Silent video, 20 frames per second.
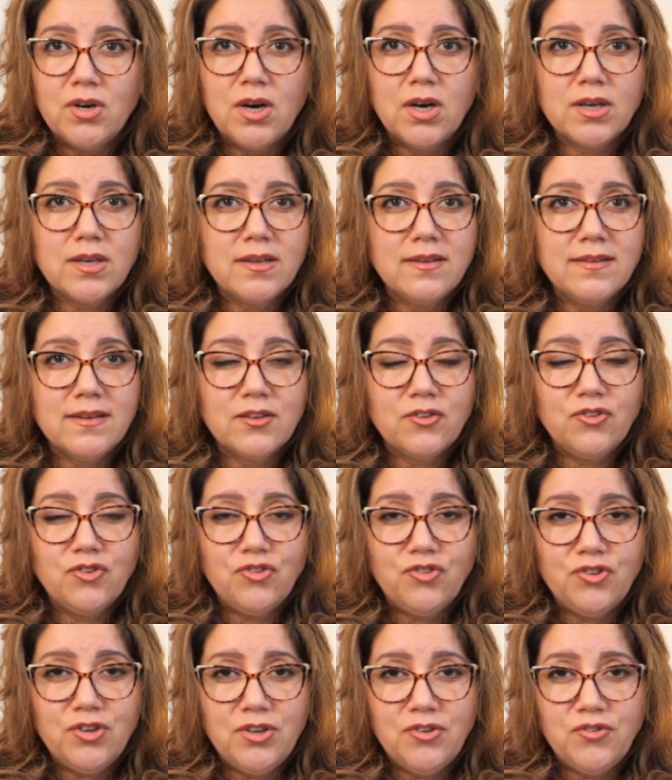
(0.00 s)
architecture
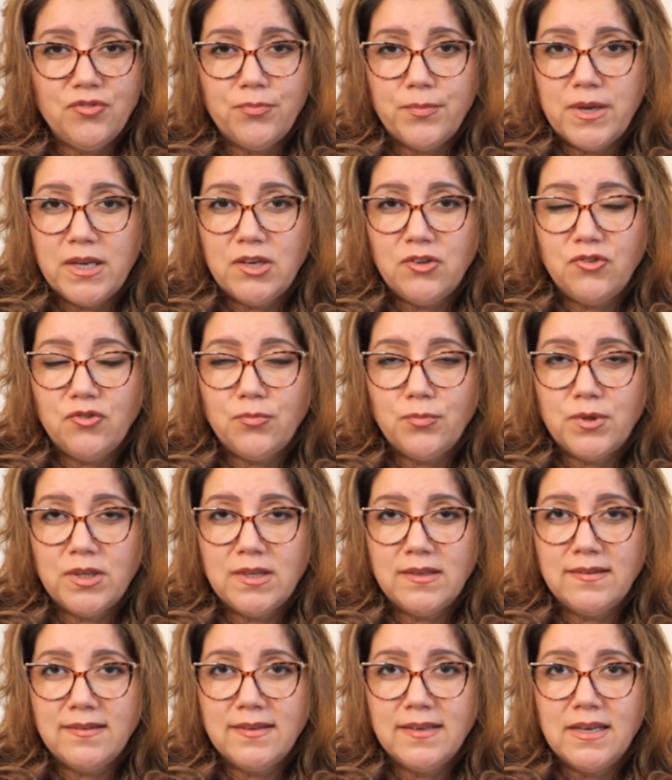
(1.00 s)
change
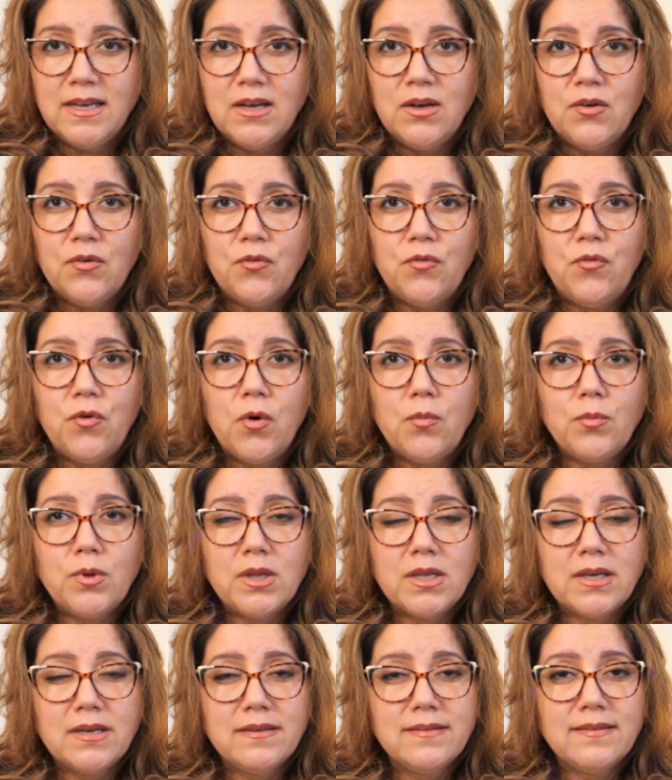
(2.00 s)
management,
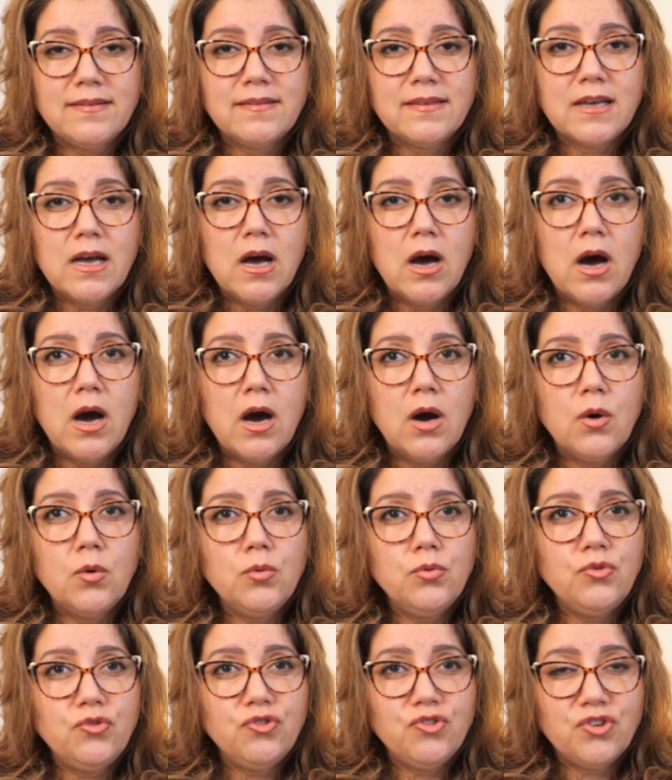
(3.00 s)
formalizes
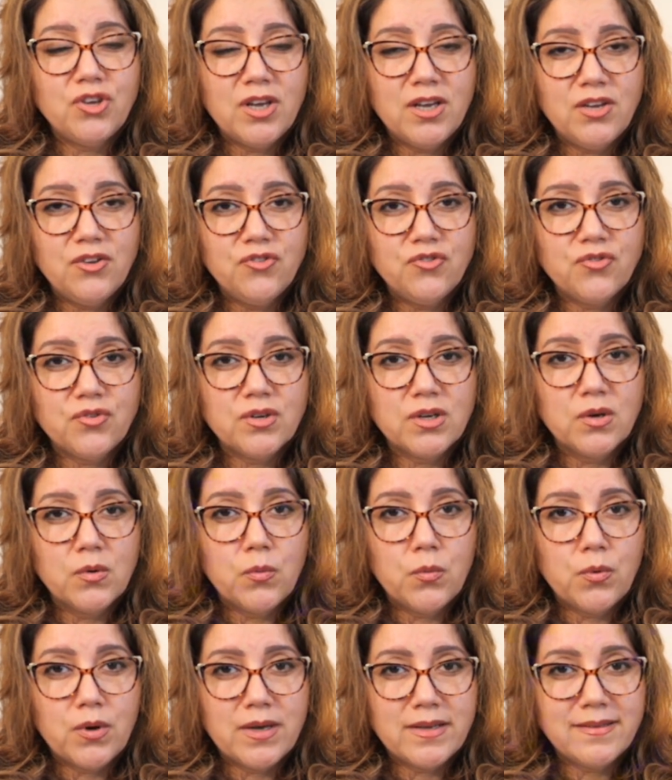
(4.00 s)
how change
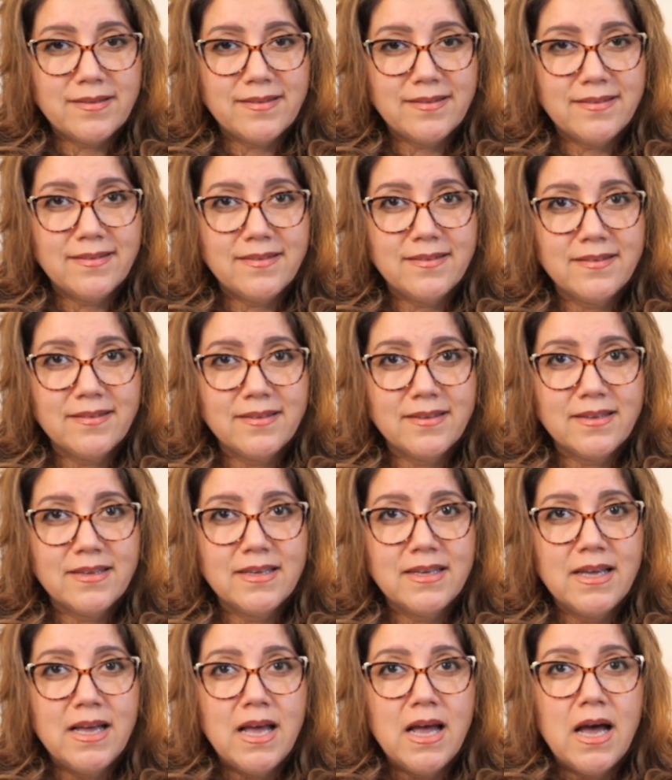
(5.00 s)
requests
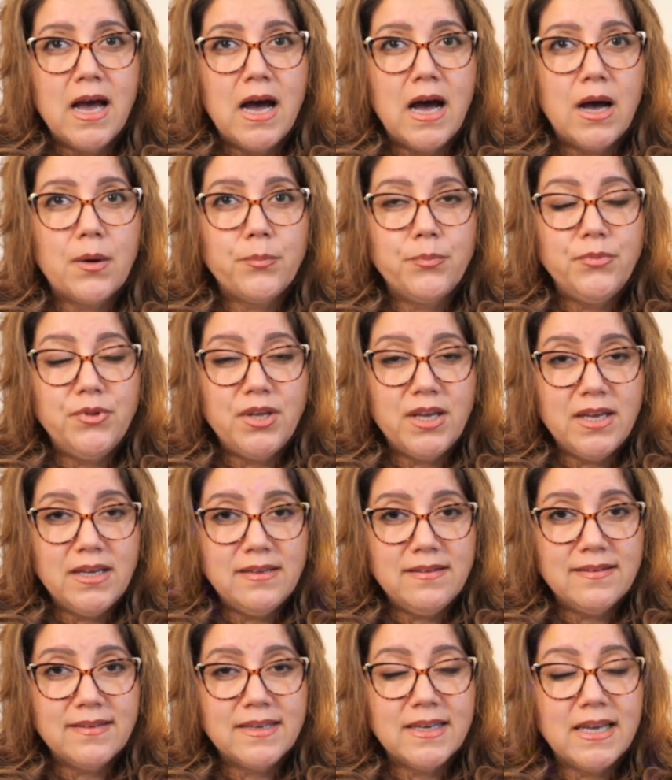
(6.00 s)

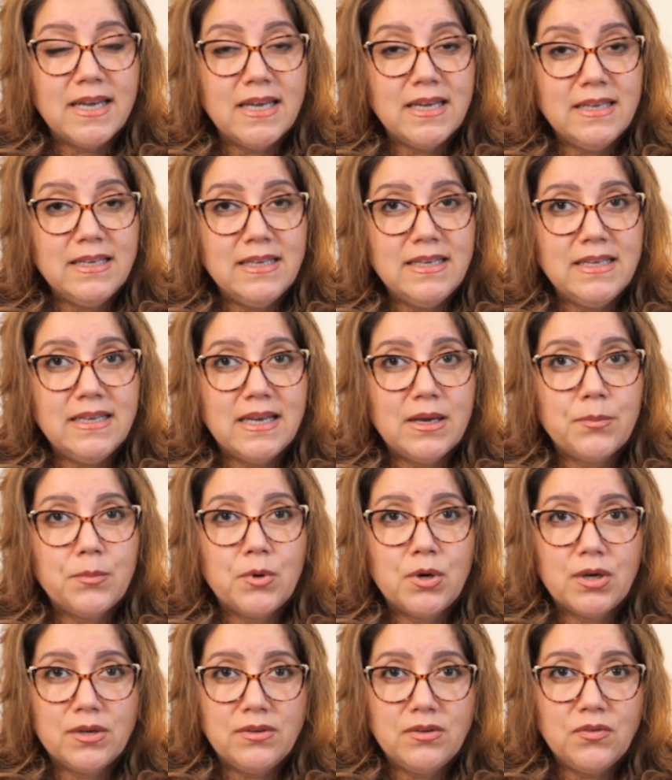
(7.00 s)
update ADM
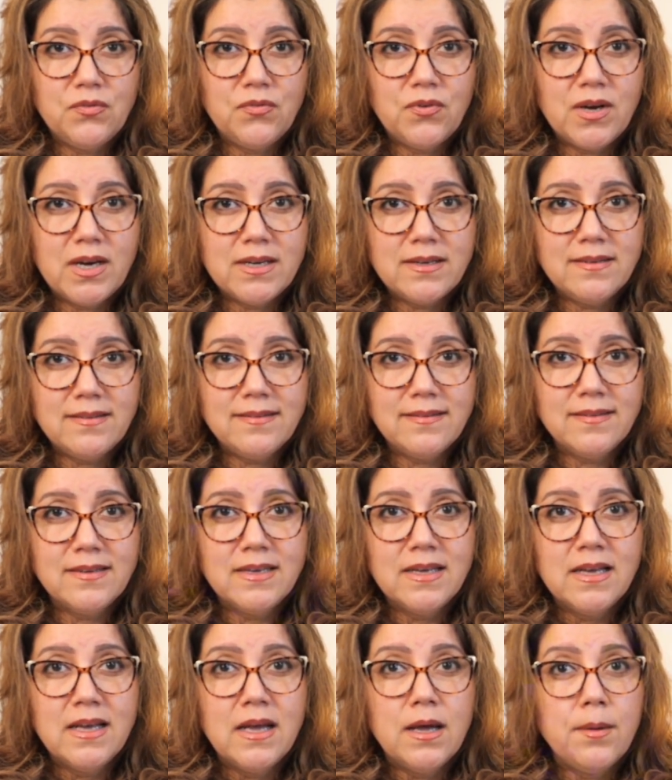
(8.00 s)
artifacts,
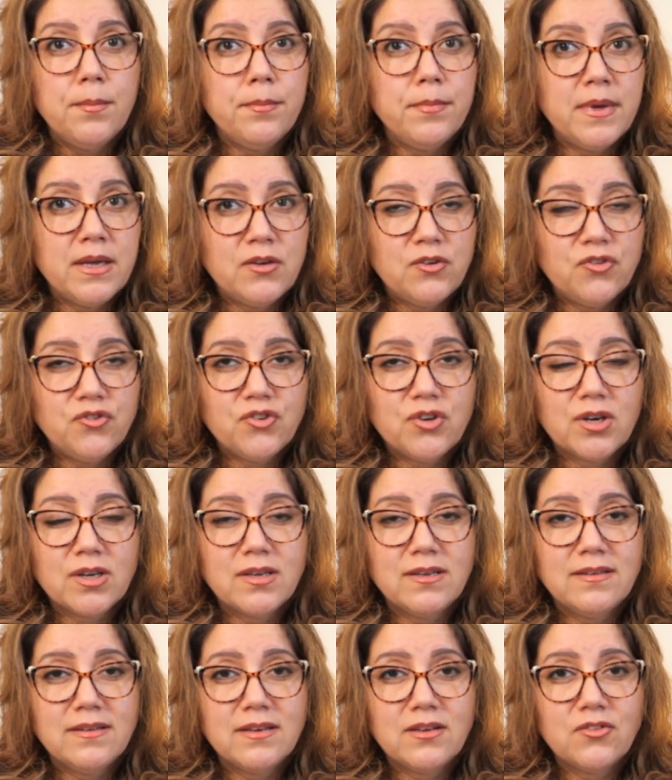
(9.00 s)
manage
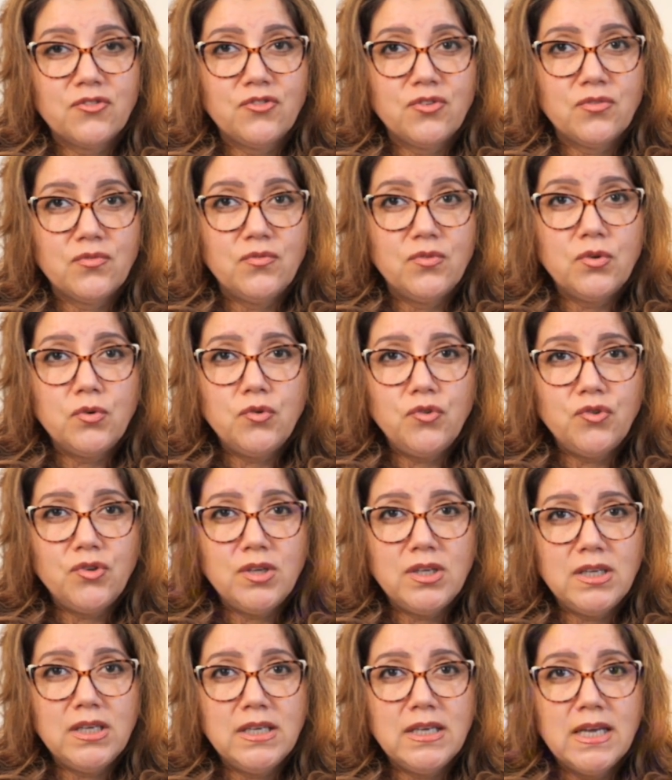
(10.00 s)
architecture
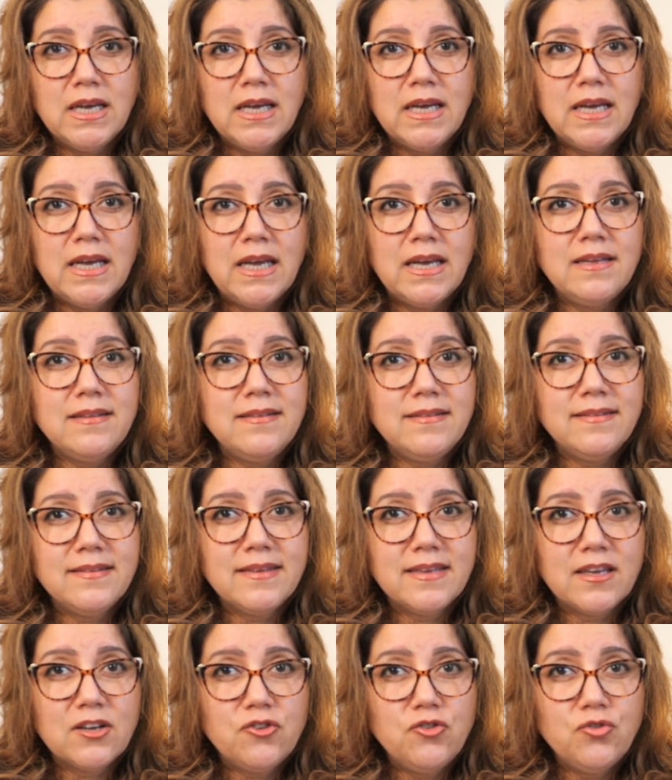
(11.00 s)
versioning, and
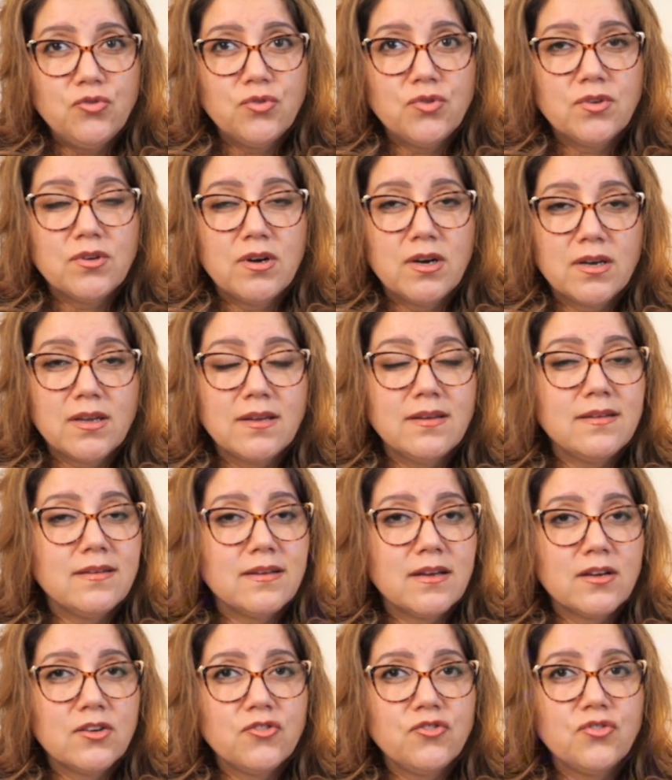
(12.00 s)
schedules
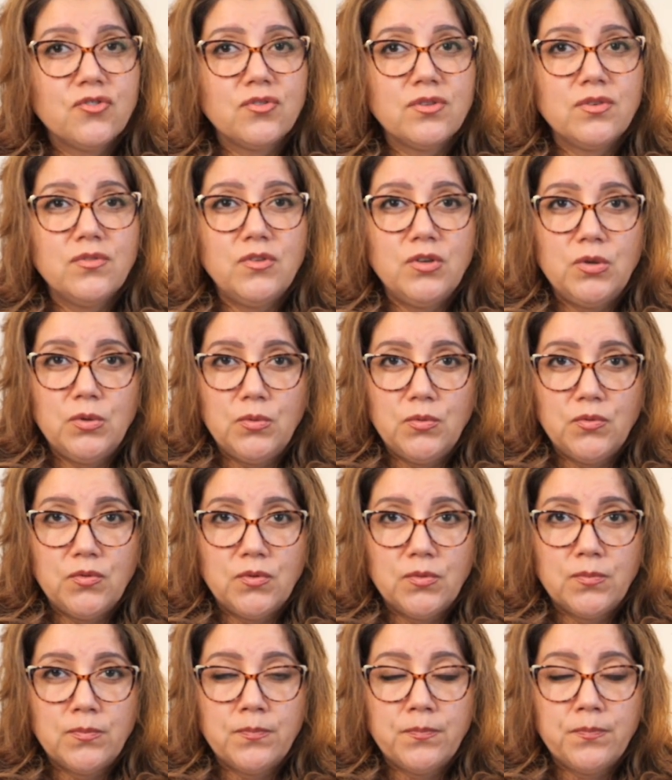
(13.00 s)
architecture reviews.